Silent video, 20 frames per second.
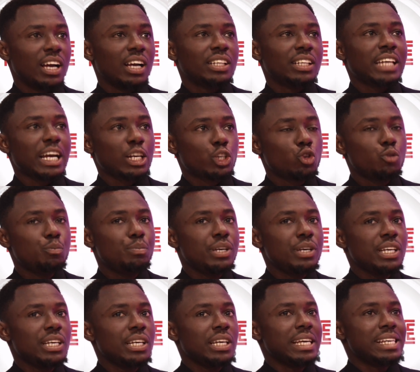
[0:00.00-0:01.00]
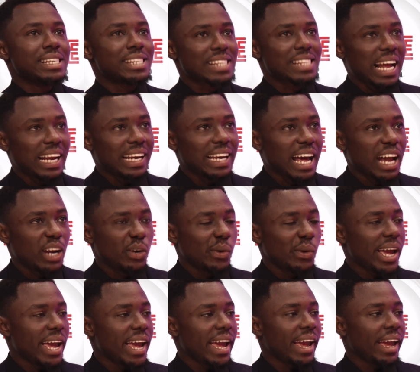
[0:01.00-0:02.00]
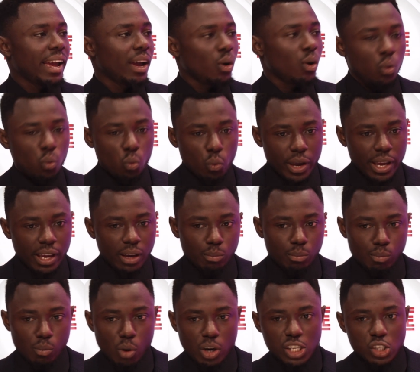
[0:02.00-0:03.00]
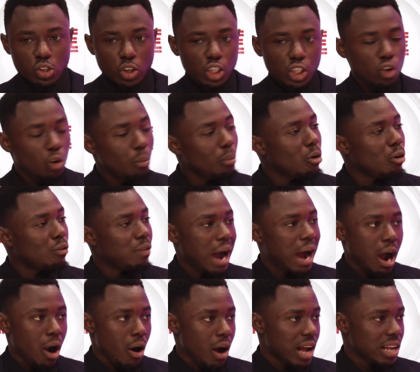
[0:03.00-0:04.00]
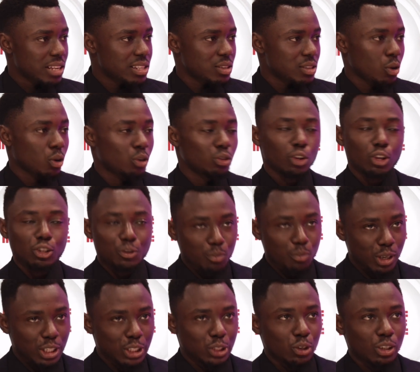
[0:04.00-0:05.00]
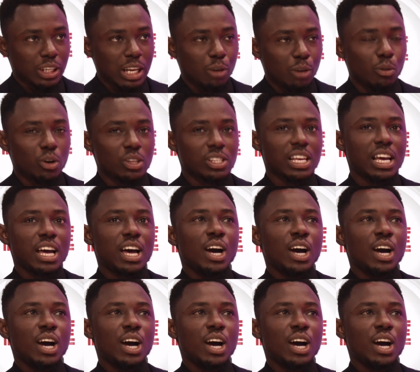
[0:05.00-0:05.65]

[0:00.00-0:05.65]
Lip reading: there should be a standard where we monitor the number of hours, or not monitor now, but